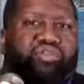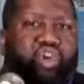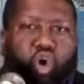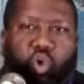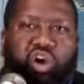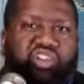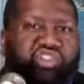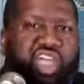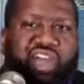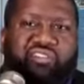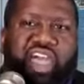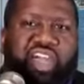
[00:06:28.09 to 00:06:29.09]
No one
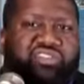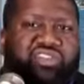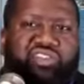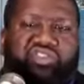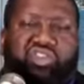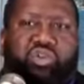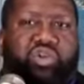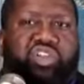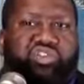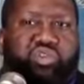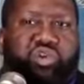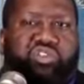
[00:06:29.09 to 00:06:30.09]
should have access to the
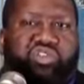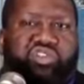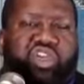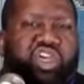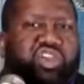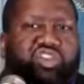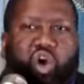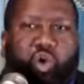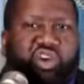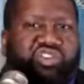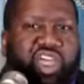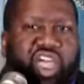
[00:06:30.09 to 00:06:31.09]
resources.
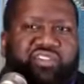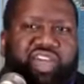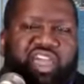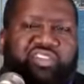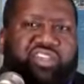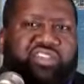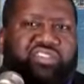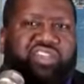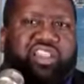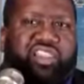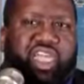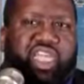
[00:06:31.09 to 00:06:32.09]
No one should have
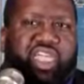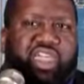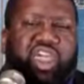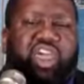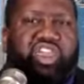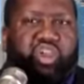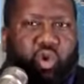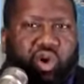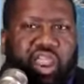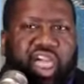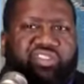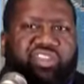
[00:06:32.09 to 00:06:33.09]
access to the land.
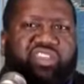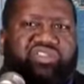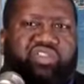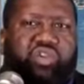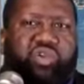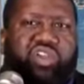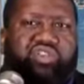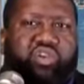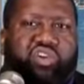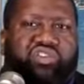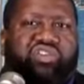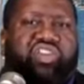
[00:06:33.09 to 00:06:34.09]
You want access to the
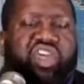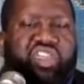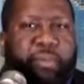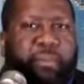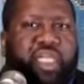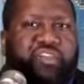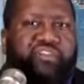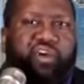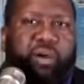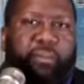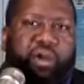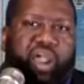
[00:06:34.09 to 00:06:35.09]
resources, you pay
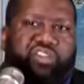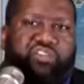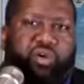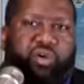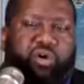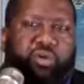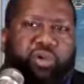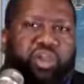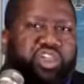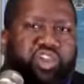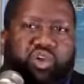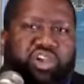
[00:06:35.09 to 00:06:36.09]
full price for
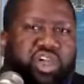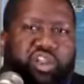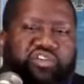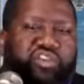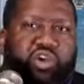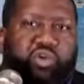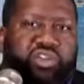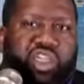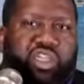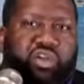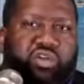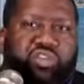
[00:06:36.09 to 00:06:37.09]
them. You don't get them for
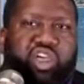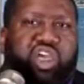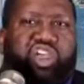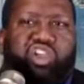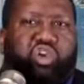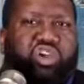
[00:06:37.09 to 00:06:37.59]
no deals.